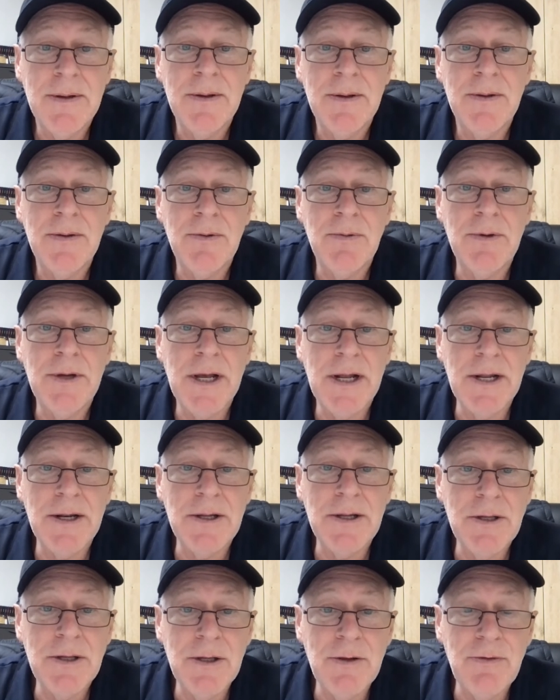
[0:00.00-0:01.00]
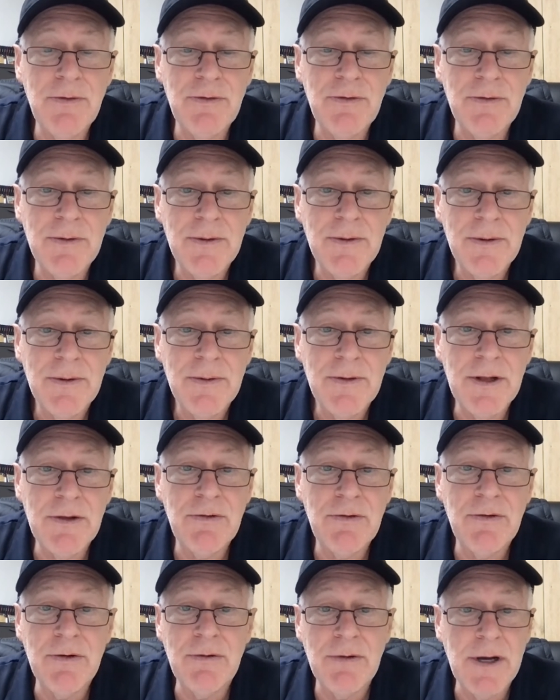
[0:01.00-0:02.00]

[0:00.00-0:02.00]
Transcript: the reality is that's the